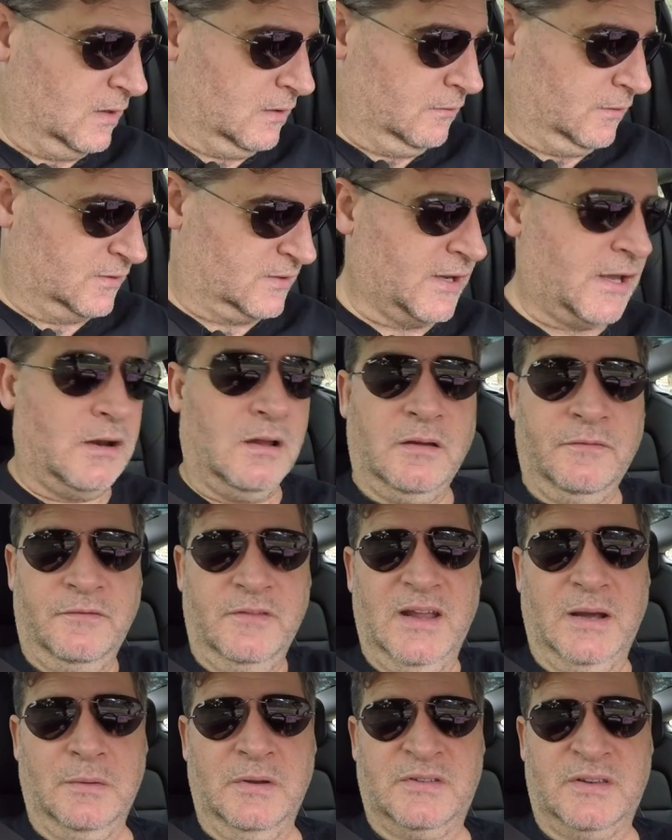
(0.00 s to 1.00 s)
we start off
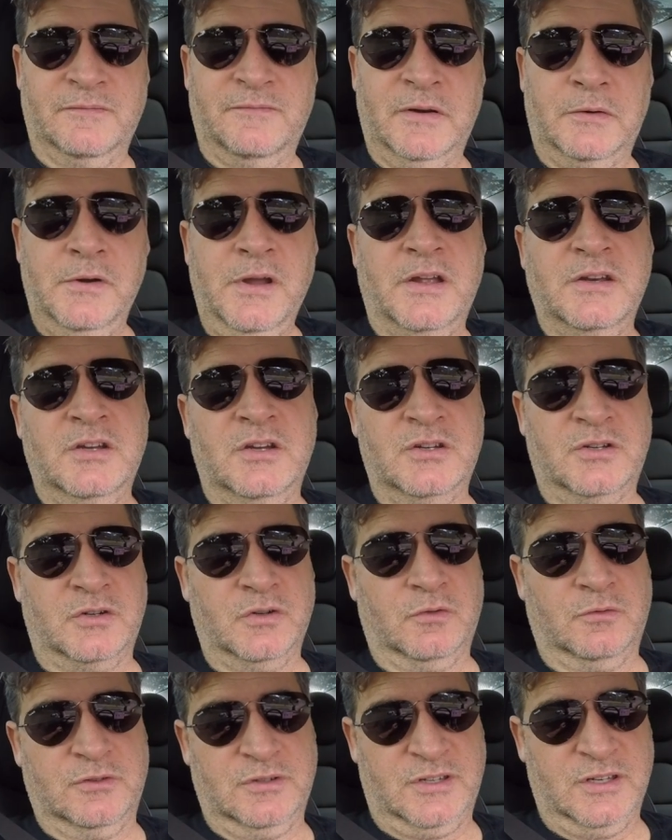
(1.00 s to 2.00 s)
now with some very
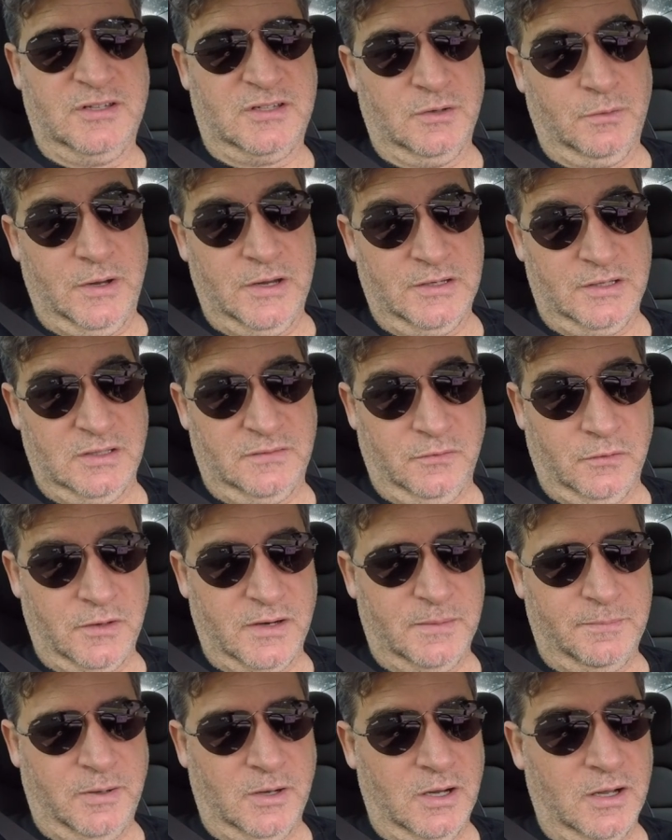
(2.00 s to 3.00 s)
unusual situations for
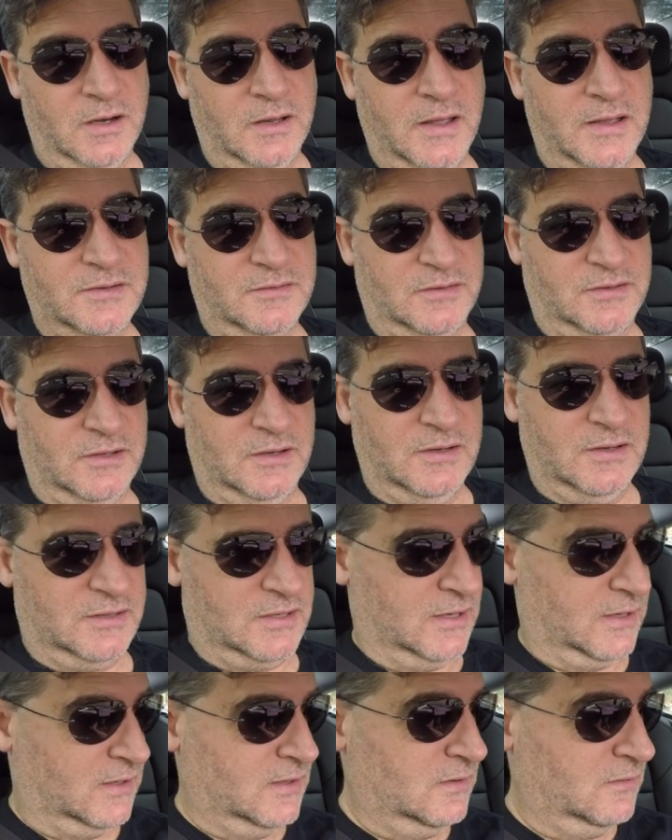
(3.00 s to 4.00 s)
autopilot. As you'll see in a
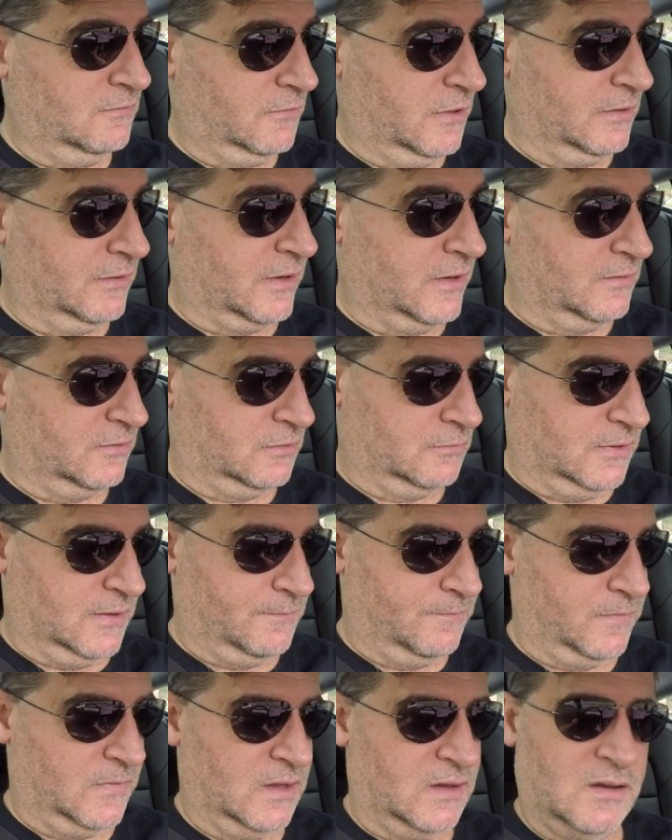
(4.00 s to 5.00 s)
second, we're going to
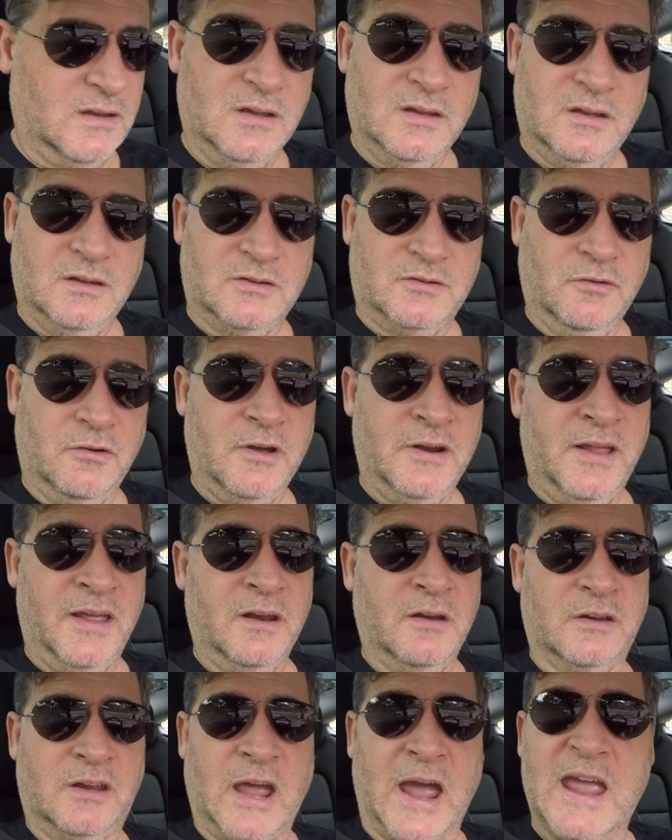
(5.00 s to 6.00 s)
um, try it
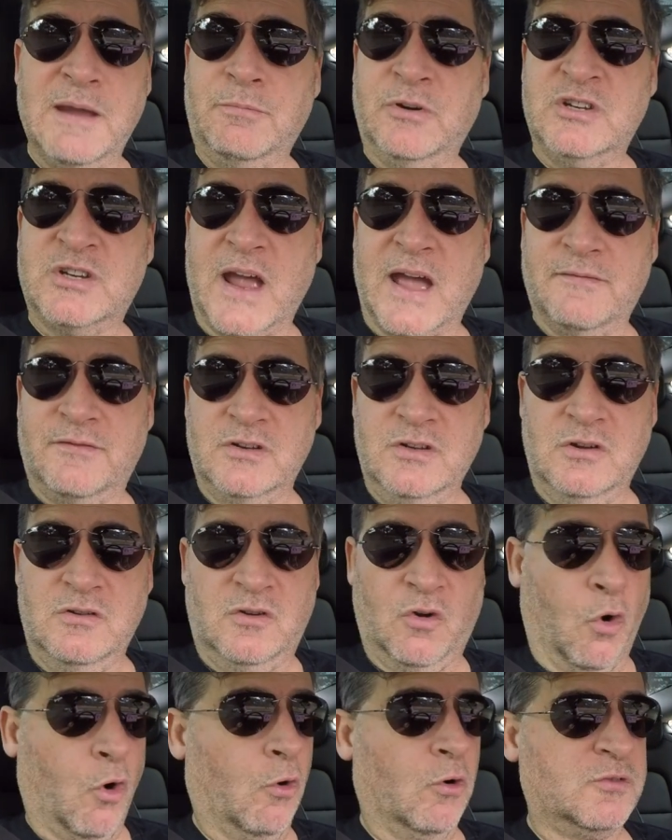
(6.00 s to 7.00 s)
on the Cambridge Avenue
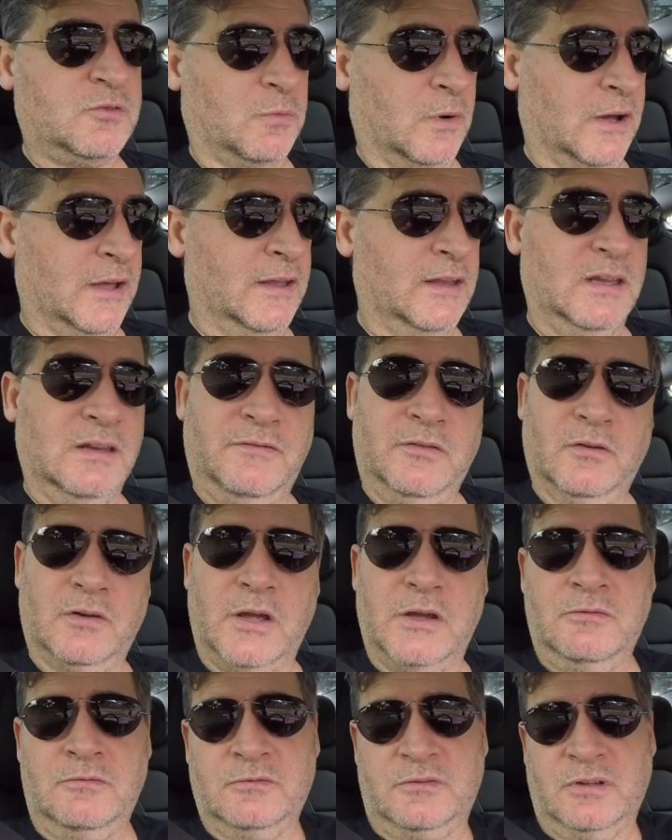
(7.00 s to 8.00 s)
Causeway. If you're
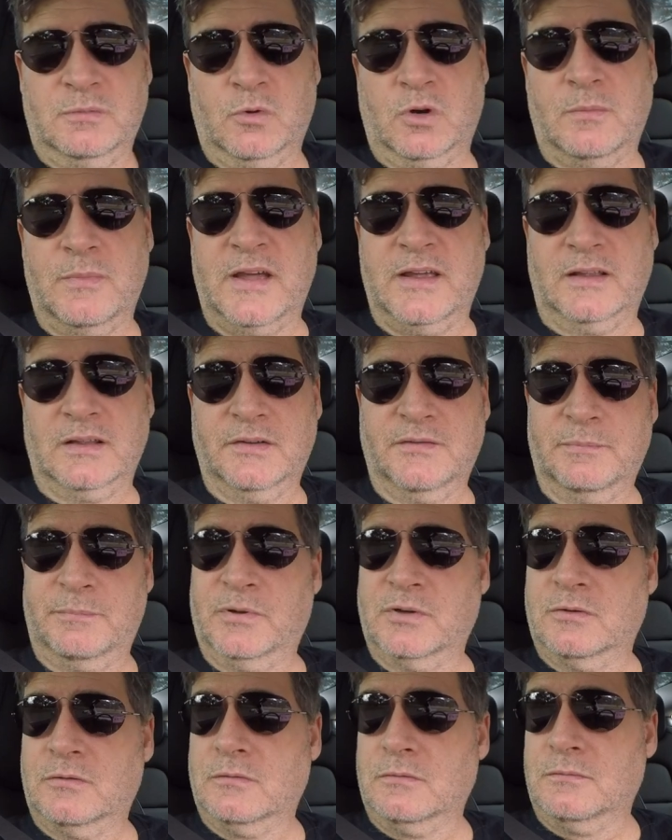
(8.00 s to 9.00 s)
local to the Moorebank,
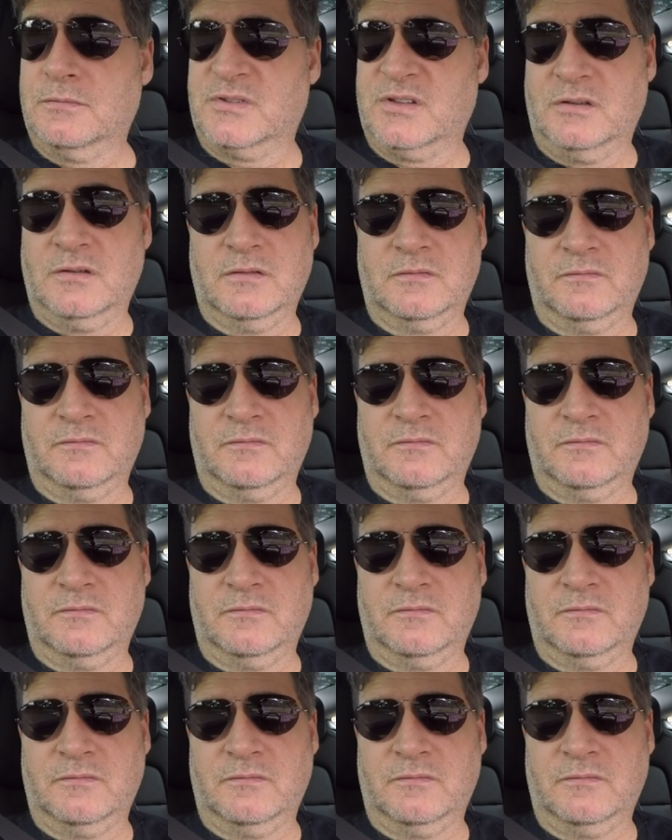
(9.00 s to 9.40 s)
Liverpool, sort